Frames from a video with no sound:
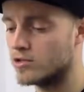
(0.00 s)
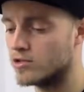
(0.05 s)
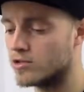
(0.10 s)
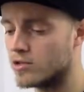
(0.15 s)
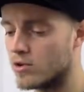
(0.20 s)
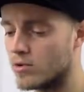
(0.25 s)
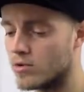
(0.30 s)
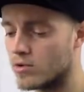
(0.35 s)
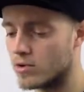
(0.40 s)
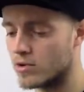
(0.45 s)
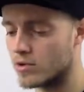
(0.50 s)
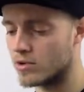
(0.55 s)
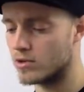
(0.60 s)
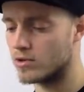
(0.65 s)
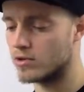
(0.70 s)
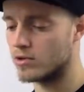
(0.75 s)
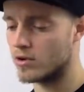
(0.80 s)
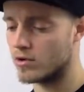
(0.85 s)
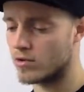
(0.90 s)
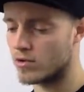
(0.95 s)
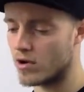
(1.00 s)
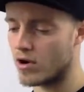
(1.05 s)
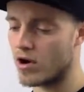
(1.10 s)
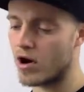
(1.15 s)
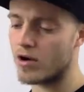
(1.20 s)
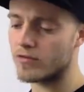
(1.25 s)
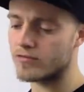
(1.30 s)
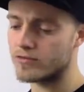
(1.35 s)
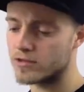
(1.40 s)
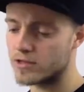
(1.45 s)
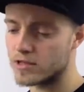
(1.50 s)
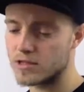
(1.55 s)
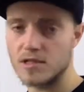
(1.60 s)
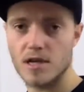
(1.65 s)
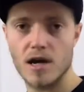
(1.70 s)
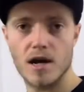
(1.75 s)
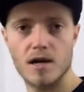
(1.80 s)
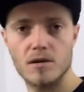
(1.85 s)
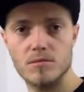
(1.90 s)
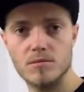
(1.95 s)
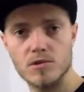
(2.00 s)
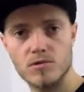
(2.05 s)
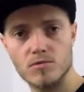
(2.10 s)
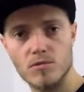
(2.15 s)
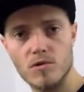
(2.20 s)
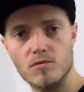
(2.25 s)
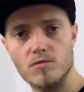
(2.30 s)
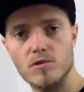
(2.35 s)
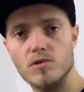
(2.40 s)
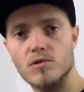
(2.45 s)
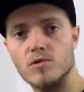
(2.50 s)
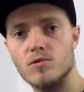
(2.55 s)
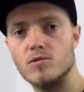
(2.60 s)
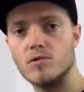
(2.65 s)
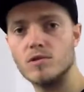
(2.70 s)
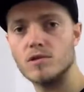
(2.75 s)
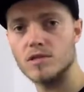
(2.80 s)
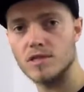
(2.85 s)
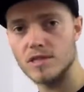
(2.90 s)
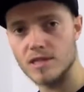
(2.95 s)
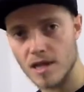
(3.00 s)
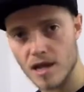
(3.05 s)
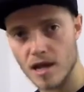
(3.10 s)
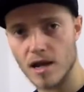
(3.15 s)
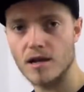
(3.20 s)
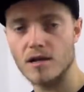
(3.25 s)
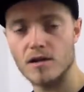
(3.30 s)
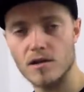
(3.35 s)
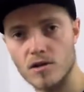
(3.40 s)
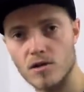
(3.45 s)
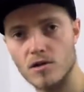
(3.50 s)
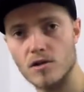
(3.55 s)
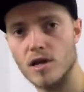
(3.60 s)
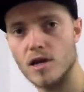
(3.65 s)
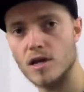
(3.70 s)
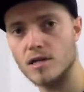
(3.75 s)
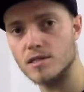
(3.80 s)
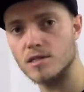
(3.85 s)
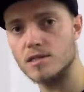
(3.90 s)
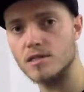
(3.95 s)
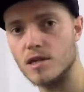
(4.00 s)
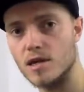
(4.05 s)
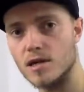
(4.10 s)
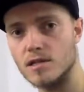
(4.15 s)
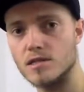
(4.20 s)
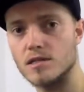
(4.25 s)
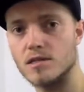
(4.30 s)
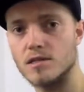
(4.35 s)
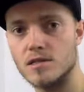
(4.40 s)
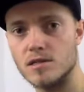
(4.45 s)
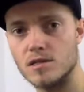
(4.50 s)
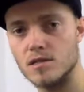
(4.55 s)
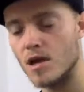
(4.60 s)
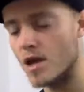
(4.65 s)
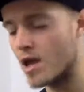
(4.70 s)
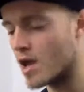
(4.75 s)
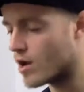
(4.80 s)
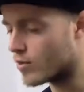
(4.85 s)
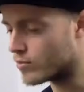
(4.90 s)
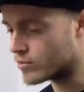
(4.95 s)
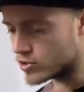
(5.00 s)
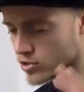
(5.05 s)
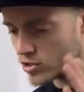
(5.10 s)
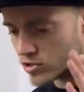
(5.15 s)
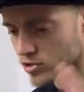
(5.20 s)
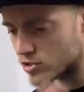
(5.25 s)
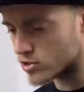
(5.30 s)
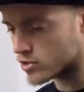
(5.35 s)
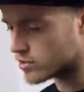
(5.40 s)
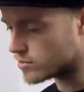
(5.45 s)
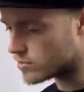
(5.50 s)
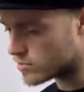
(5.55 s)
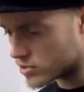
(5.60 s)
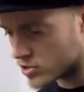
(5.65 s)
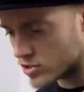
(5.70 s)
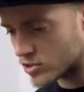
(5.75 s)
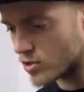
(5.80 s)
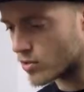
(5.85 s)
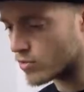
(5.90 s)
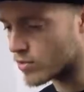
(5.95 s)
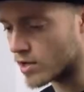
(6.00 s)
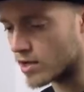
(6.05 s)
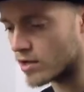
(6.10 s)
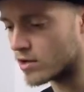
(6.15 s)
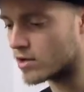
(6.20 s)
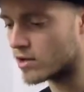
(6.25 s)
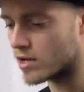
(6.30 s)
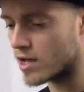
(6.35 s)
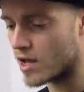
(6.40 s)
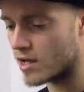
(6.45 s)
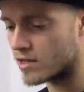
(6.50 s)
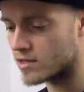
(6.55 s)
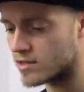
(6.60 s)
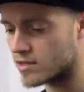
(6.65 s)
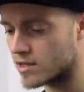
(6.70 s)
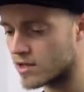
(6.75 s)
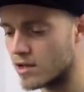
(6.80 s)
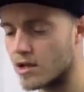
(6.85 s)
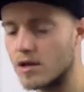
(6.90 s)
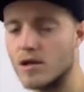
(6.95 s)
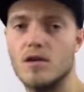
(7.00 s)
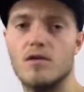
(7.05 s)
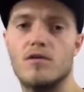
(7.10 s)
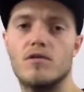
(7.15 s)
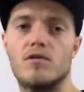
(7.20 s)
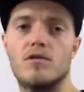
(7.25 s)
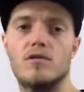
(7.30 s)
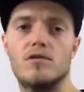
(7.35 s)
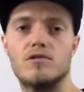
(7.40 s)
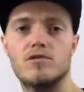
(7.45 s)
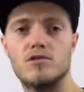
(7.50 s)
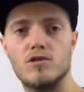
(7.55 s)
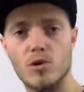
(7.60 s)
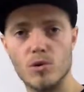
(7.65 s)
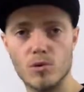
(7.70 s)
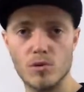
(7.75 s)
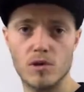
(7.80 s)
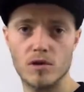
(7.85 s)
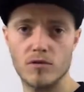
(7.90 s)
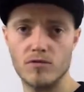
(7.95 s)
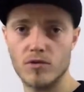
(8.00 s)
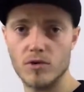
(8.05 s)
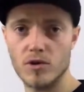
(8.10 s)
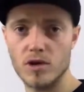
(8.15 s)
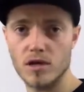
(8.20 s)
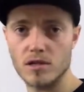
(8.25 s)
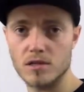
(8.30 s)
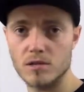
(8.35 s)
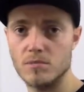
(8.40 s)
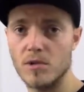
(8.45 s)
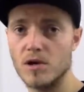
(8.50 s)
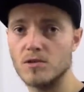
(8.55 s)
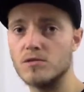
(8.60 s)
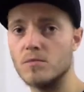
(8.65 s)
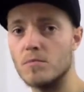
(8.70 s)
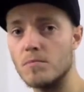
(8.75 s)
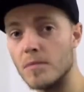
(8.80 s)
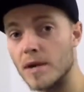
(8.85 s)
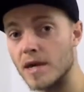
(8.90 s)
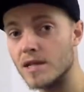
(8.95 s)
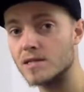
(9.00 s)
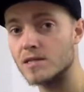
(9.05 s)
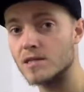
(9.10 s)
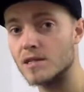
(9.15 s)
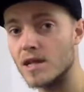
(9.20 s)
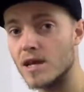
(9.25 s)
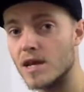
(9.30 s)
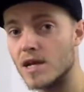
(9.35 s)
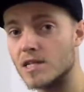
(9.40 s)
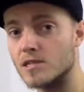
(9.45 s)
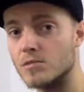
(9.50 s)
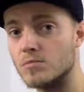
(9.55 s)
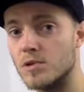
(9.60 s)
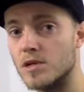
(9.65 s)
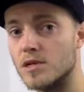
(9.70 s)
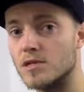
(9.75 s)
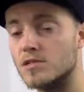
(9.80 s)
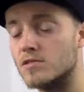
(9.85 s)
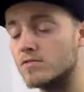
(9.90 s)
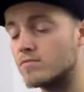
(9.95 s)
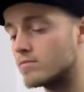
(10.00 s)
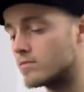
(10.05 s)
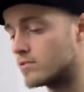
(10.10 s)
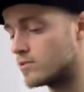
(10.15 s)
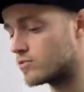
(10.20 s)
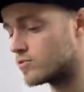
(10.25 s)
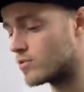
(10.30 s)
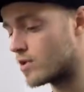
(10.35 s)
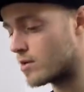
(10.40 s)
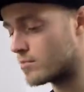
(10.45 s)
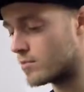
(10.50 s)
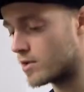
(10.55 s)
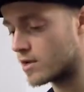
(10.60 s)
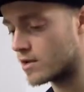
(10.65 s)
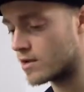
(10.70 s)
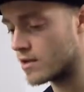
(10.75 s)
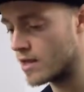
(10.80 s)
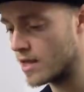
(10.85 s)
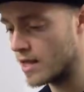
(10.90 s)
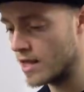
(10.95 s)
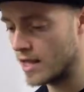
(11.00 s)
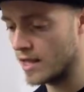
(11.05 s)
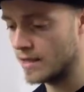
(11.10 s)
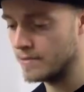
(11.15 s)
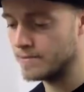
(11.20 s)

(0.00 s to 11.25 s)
So, oftentimes when we do technical exercises, we just zone in on that and totally forget about the mental aspects of drumming.